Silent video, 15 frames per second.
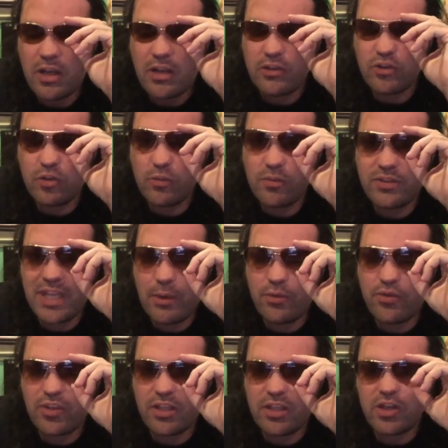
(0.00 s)
Doomsday
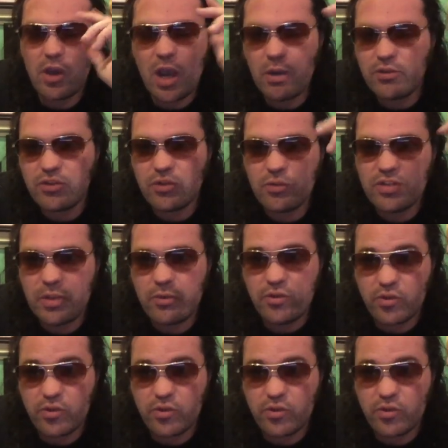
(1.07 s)
was